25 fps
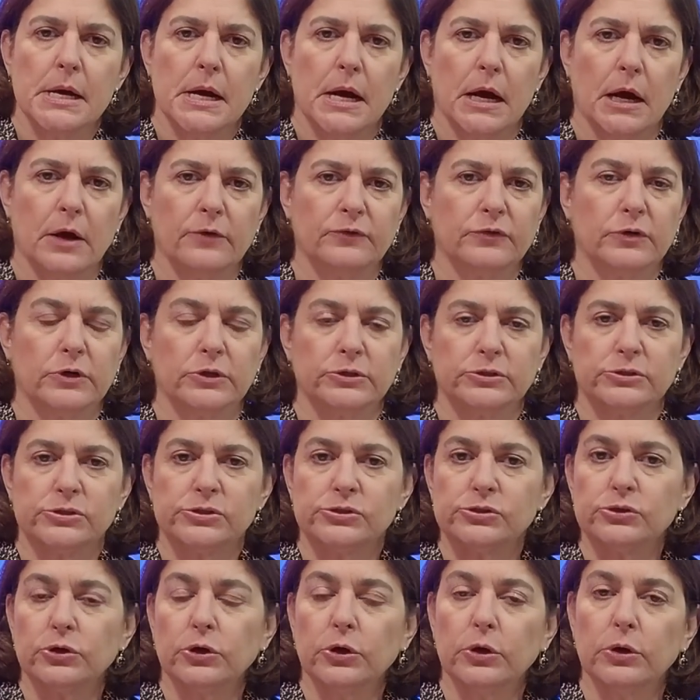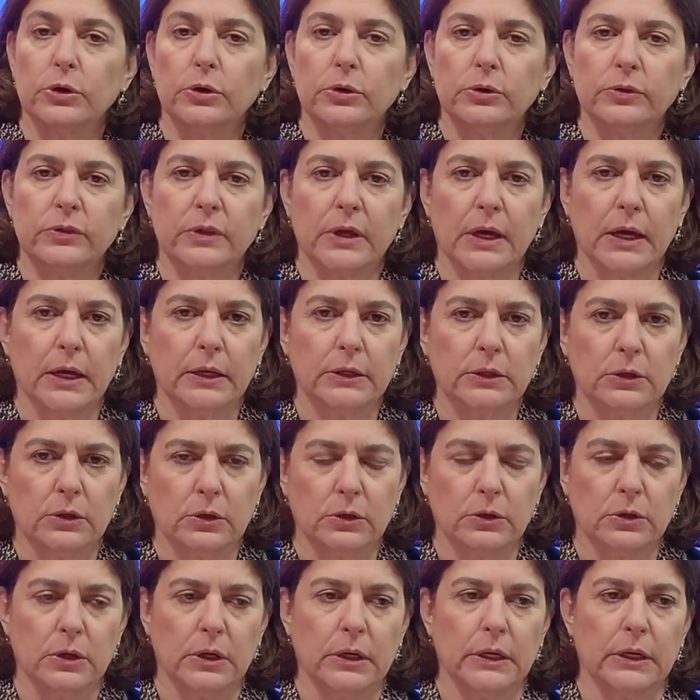of concern that, you know,
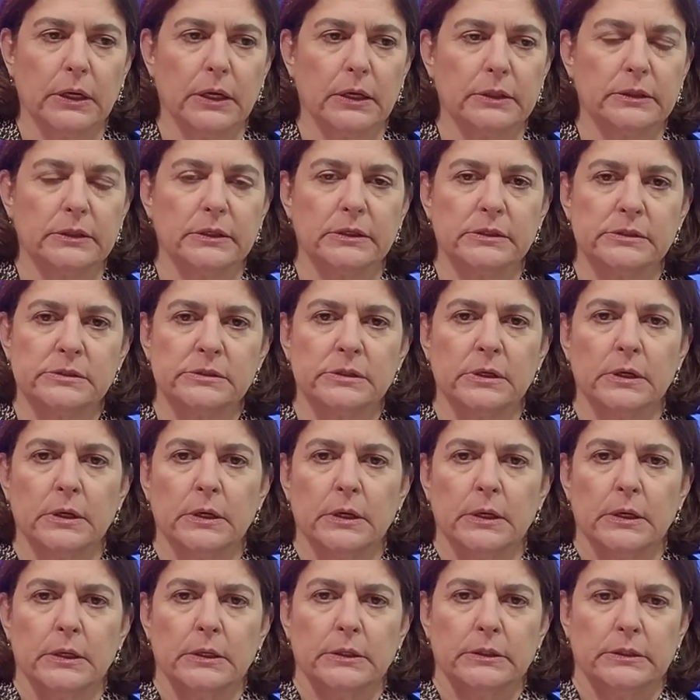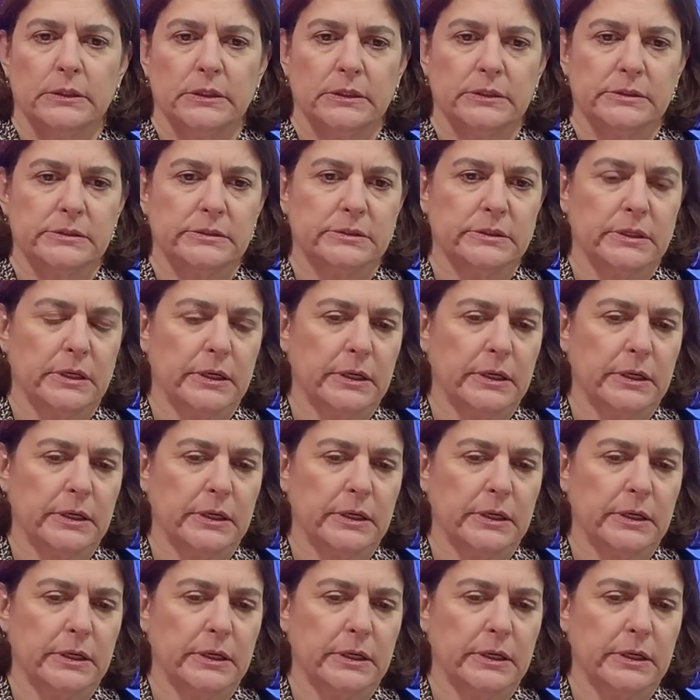you're going to get these